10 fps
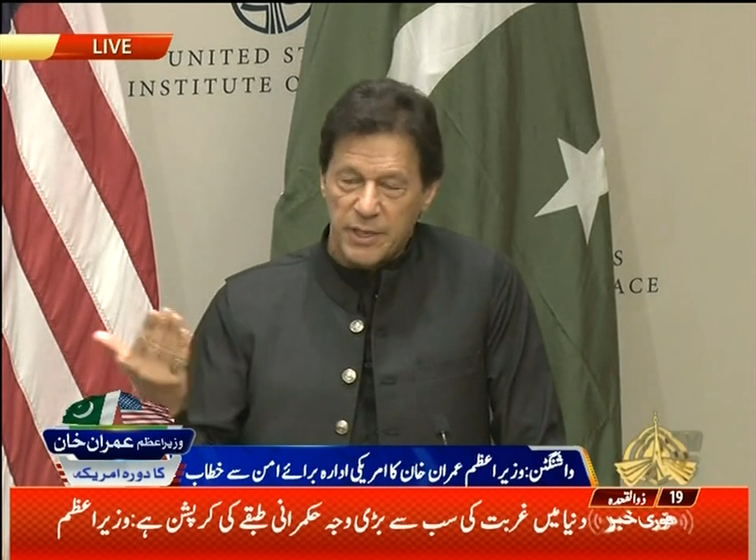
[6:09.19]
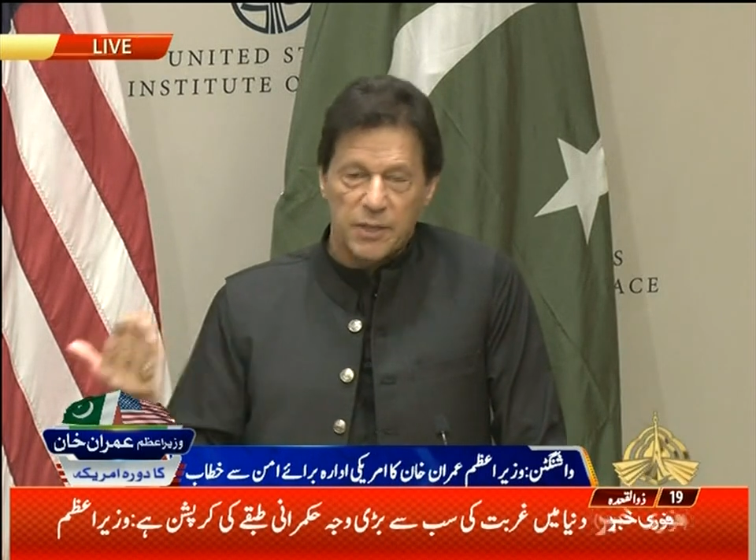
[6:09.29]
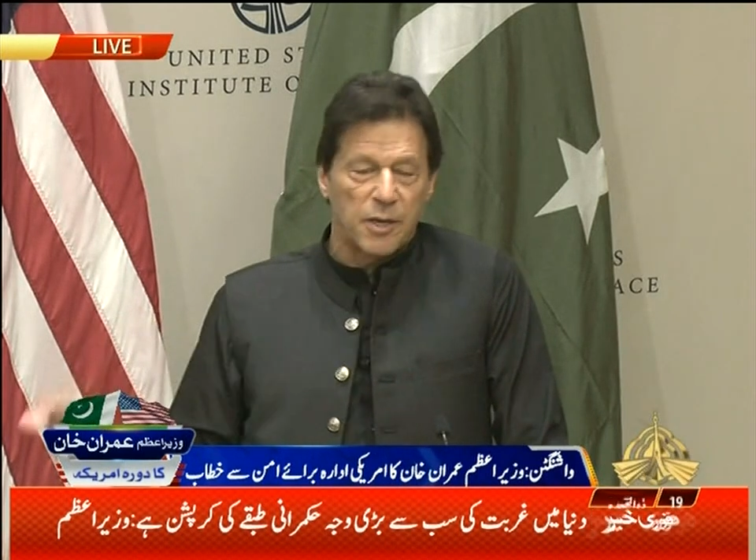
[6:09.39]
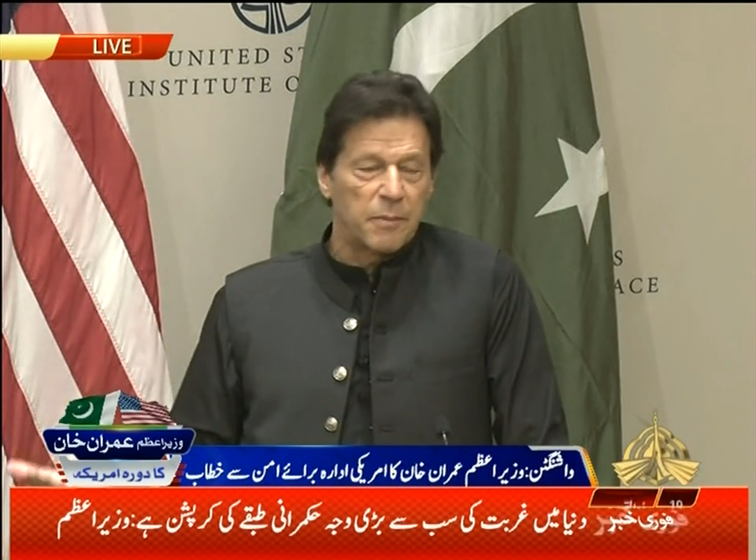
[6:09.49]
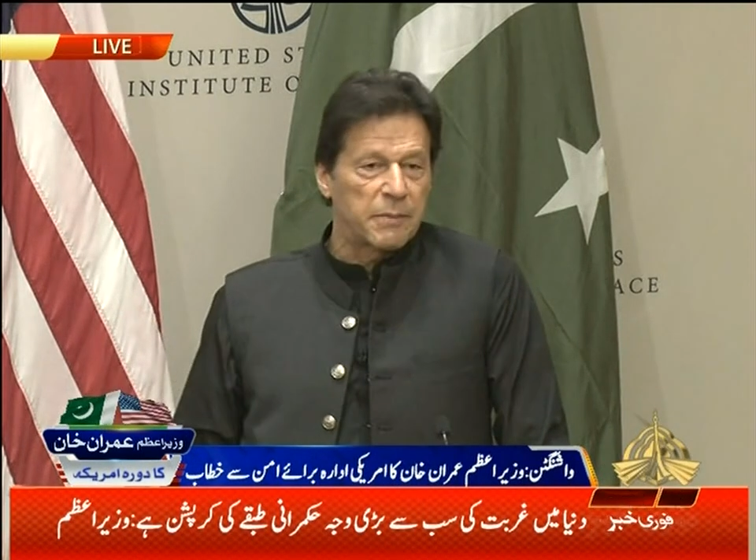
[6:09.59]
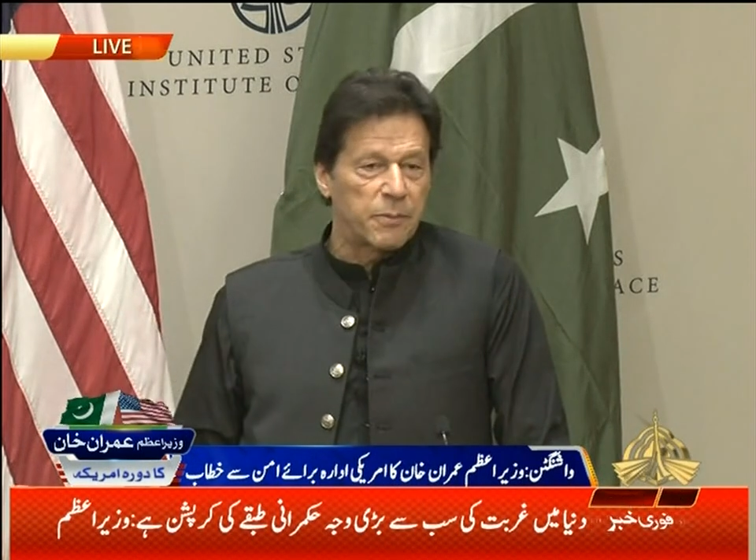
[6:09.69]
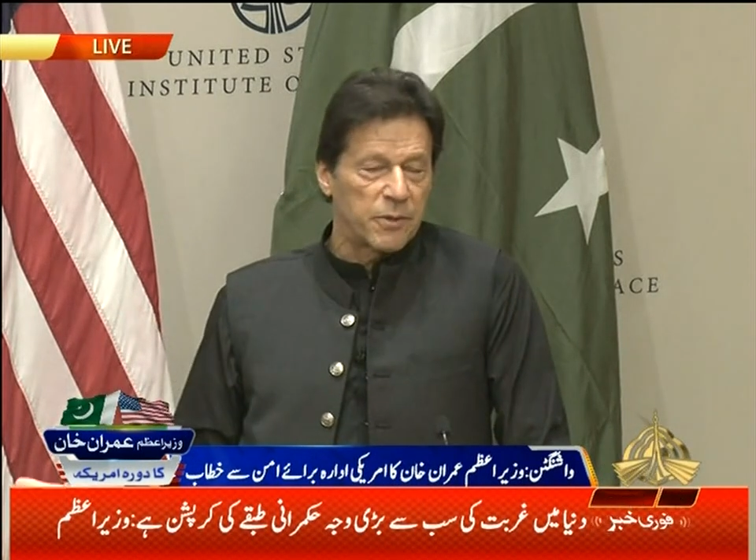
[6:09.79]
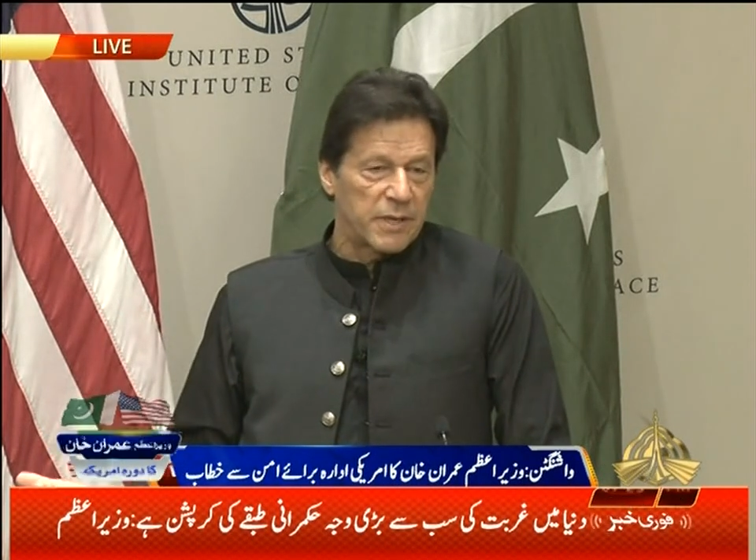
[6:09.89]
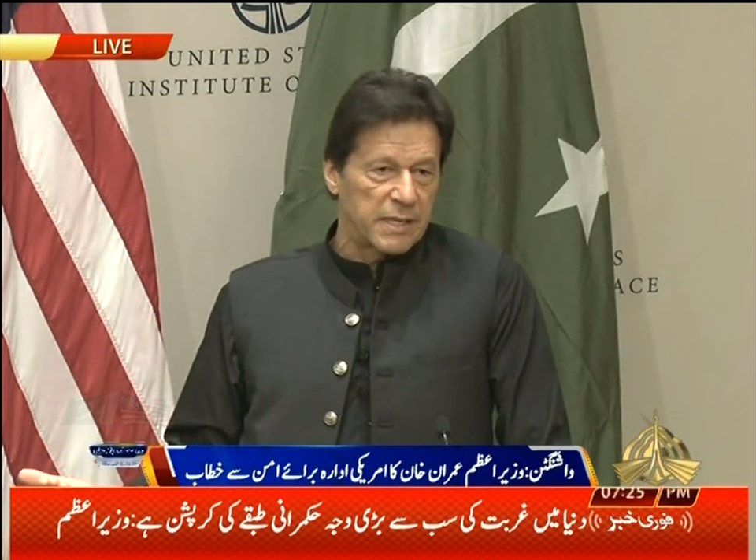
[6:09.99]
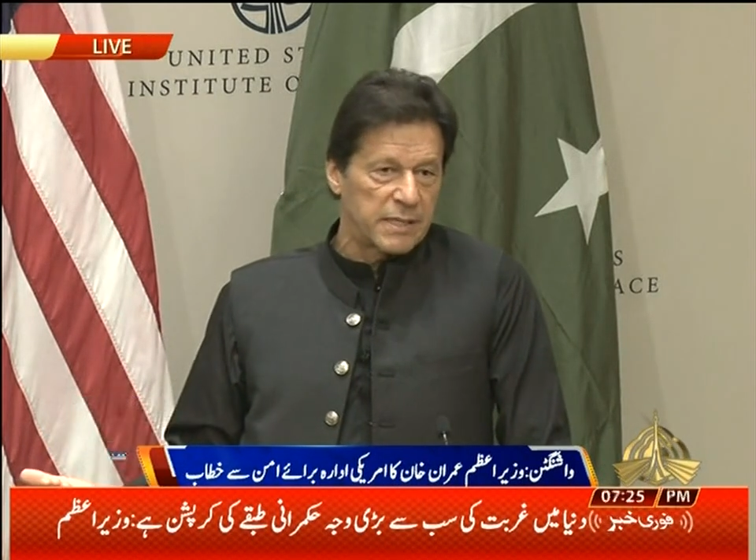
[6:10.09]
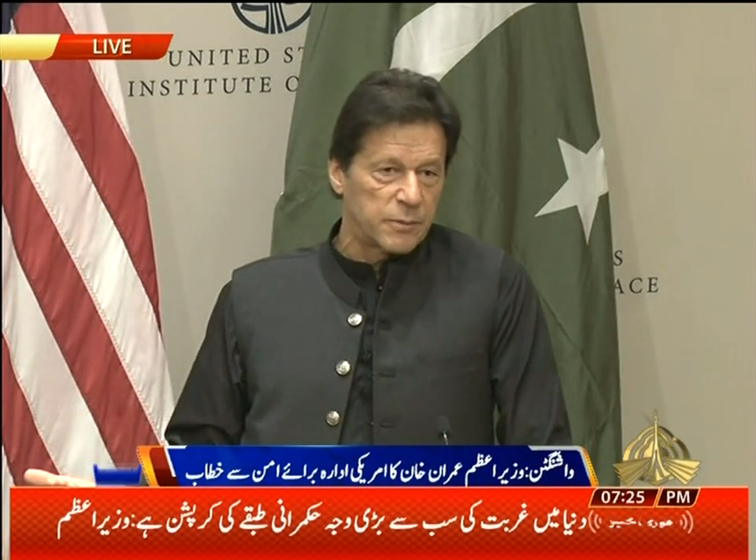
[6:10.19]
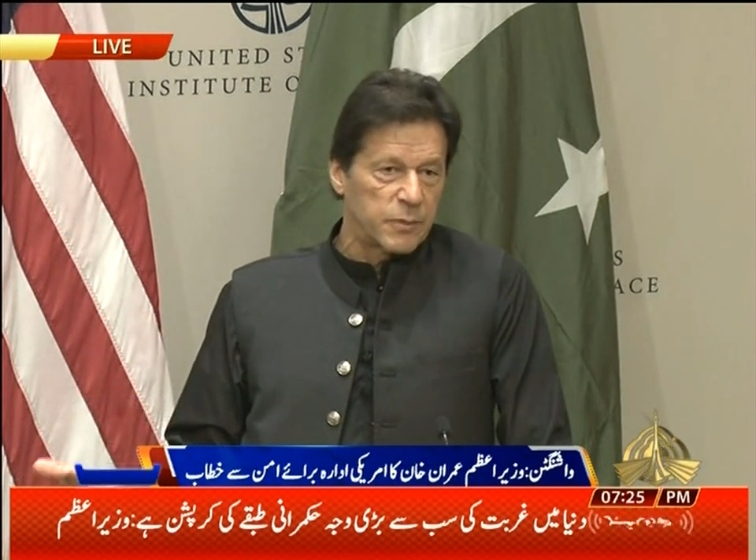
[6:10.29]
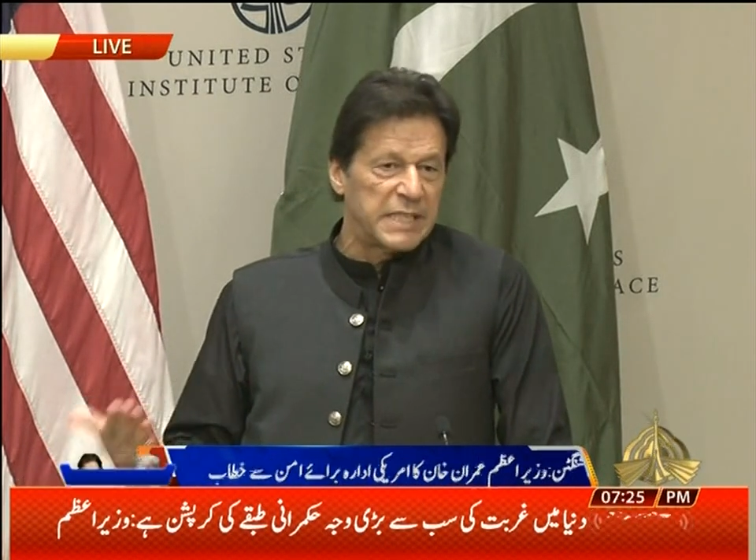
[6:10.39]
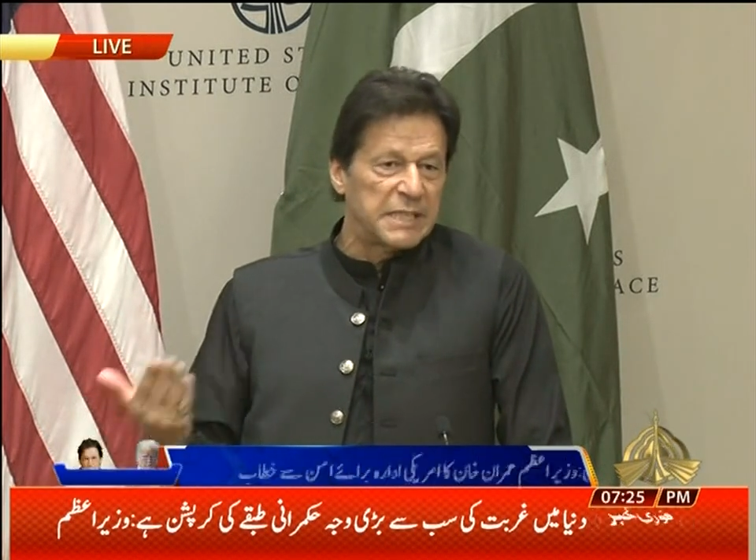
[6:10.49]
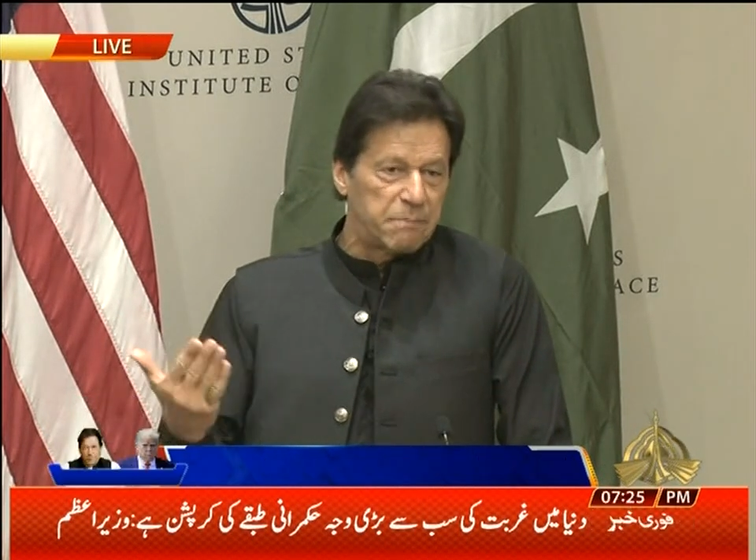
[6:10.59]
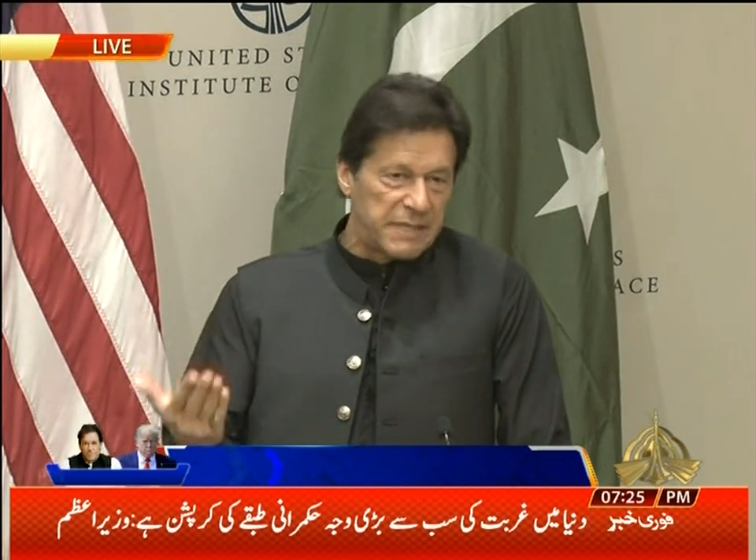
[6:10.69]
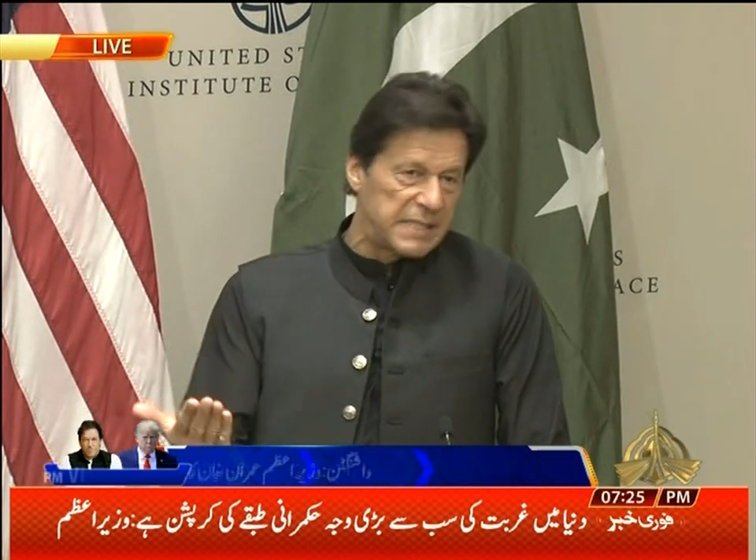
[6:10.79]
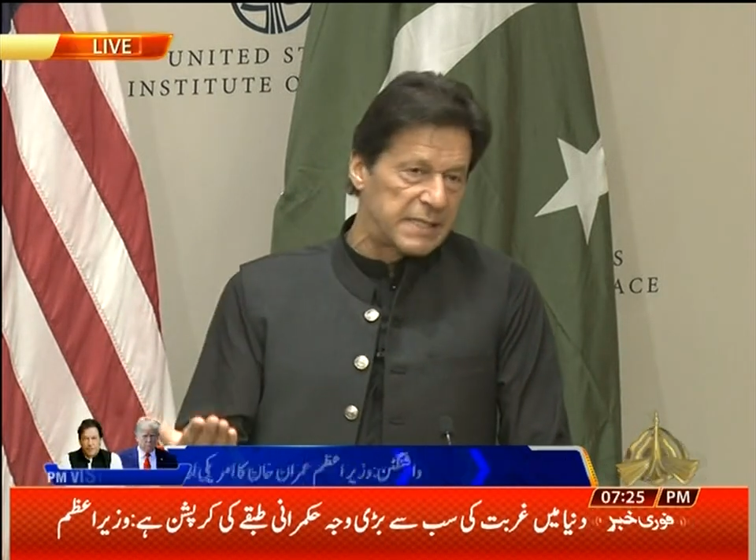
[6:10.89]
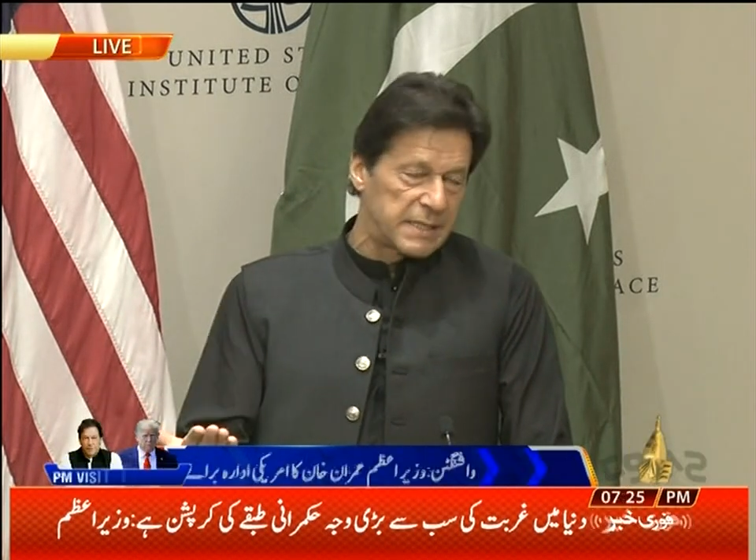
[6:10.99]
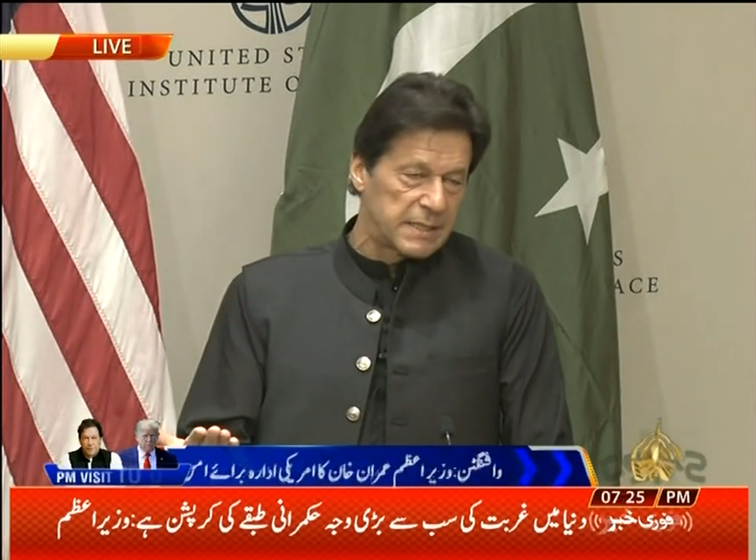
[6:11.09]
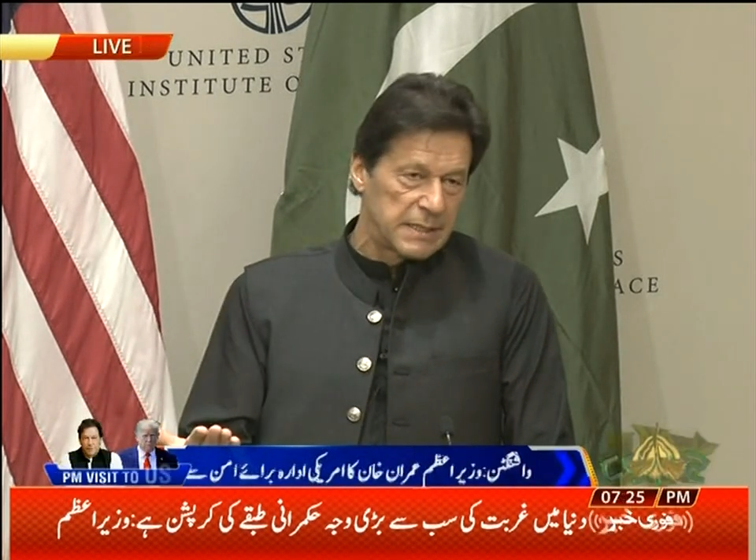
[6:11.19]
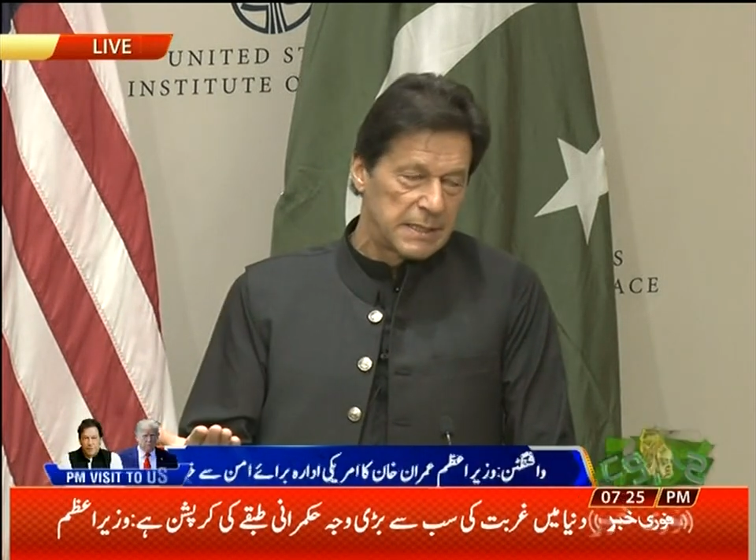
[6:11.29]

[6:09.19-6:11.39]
economic progress. We need peace.